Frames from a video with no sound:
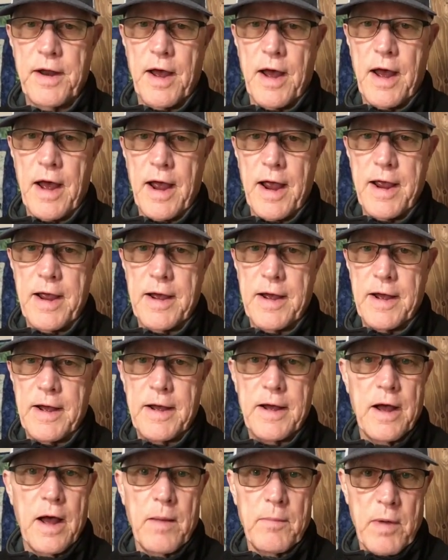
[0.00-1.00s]

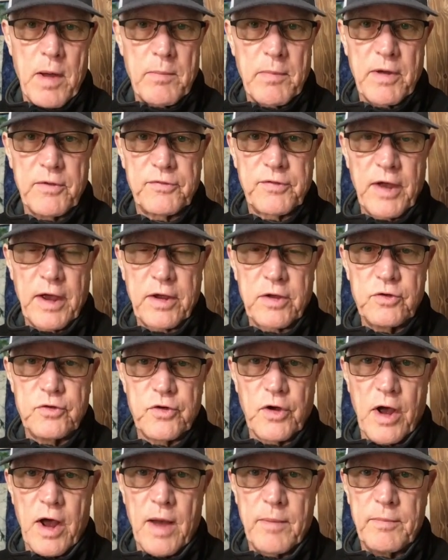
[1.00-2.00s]
I'm on my second
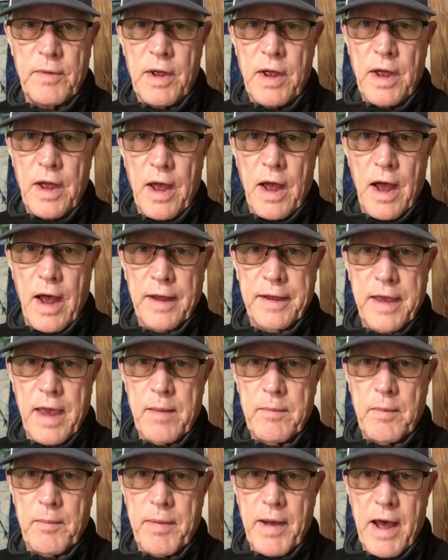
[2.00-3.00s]
job. I
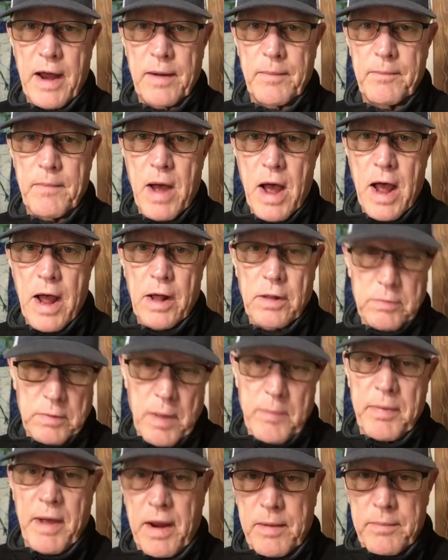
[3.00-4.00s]
came about a
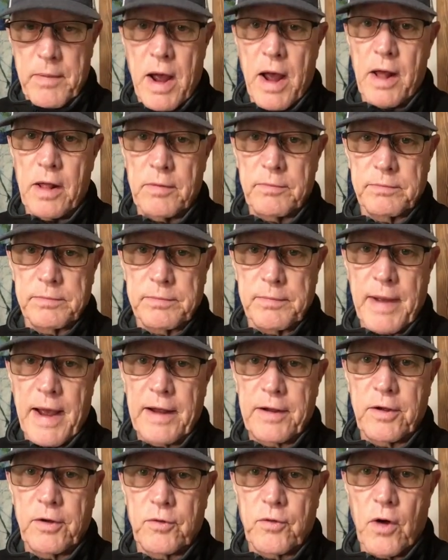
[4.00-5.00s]
mile
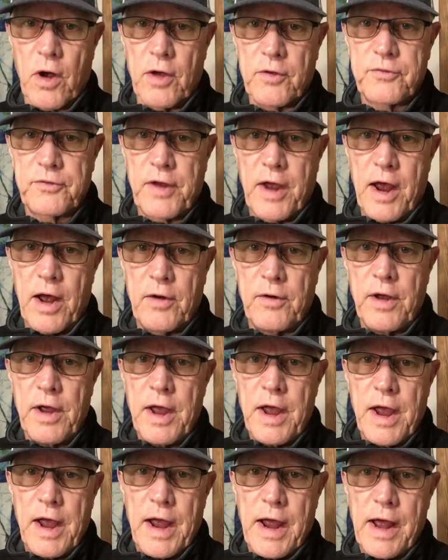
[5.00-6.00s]
back across town,
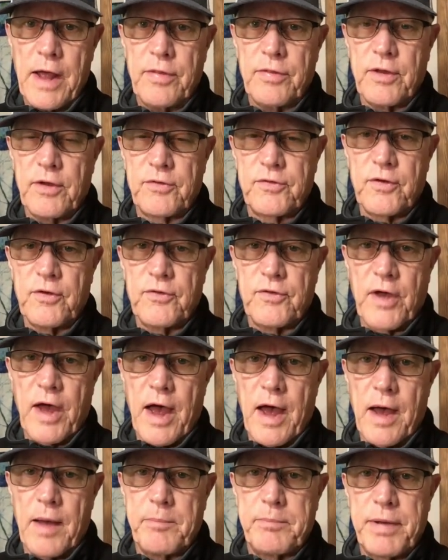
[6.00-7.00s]
and this is
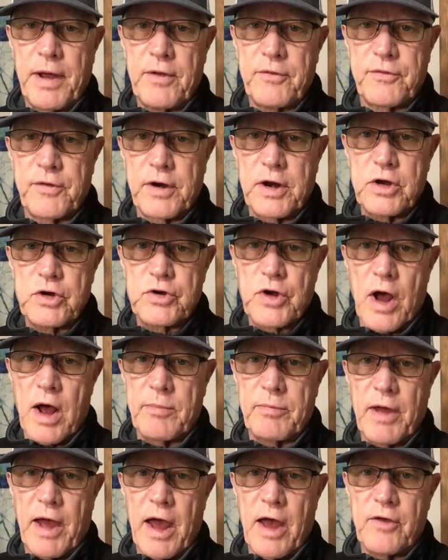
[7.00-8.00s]
a pet sitting
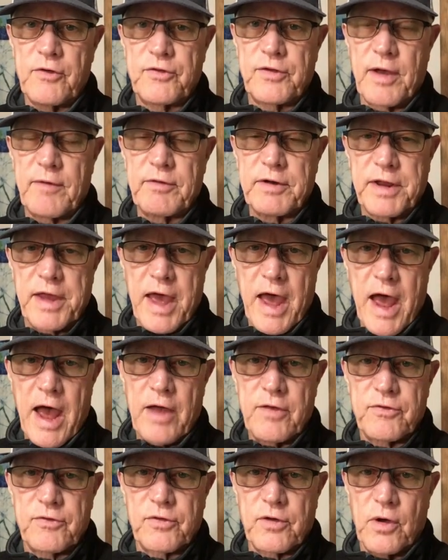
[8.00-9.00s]
job that has 7
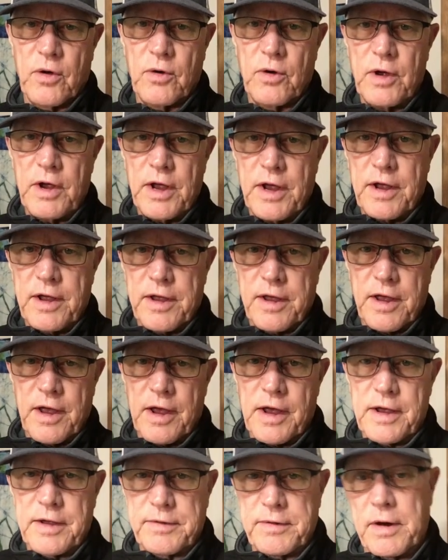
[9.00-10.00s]
cats. So
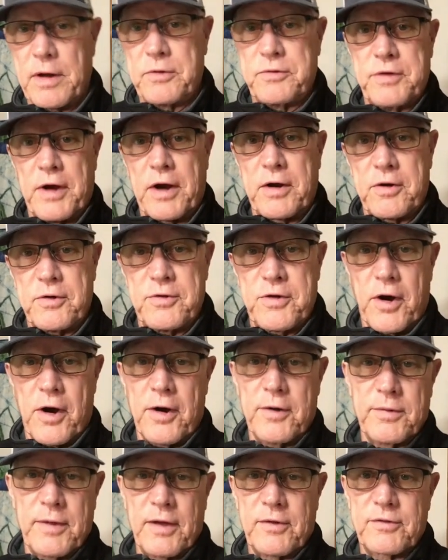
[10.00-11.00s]
yeah, you know, check your
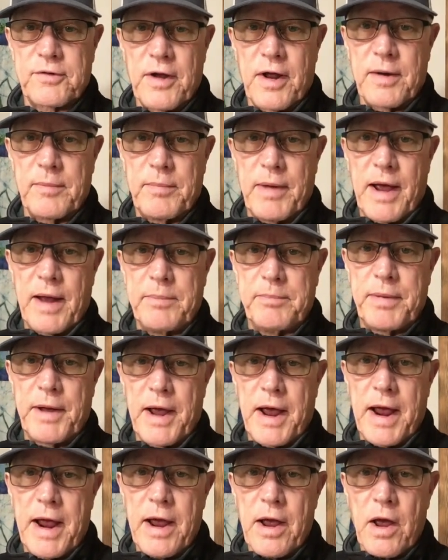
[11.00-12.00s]
chart. That's not a bad
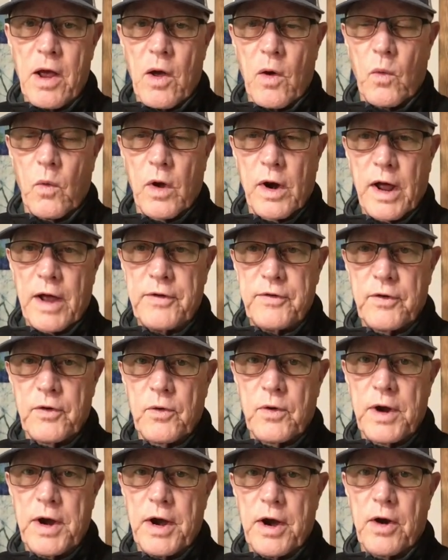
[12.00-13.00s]
pay. What I
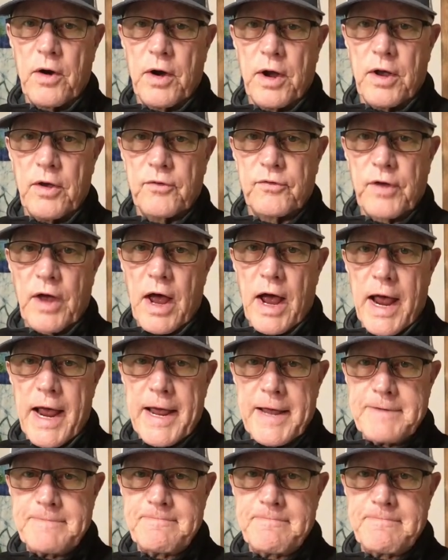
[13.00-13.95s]
do here is I